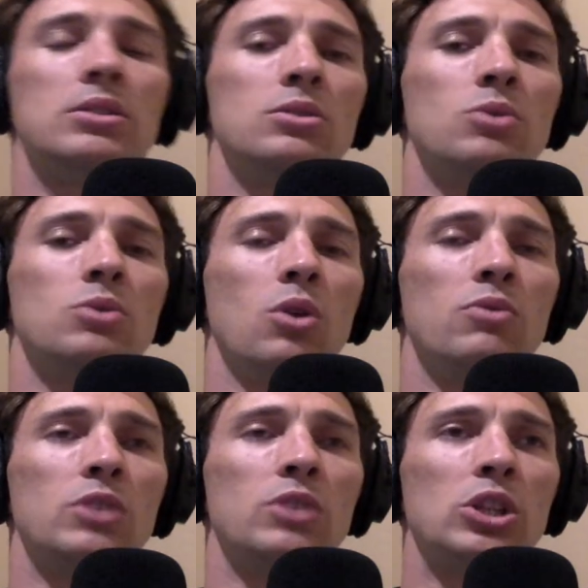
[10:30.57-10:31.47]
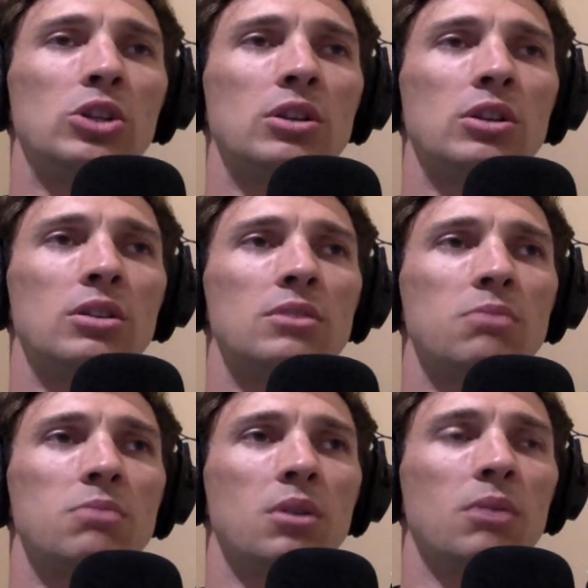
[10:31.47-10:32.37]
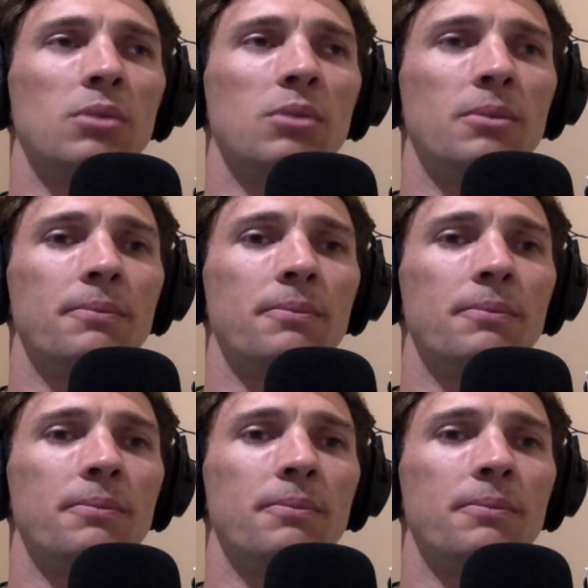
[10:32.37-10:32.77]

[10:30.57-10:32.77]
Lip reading: to overlook this problem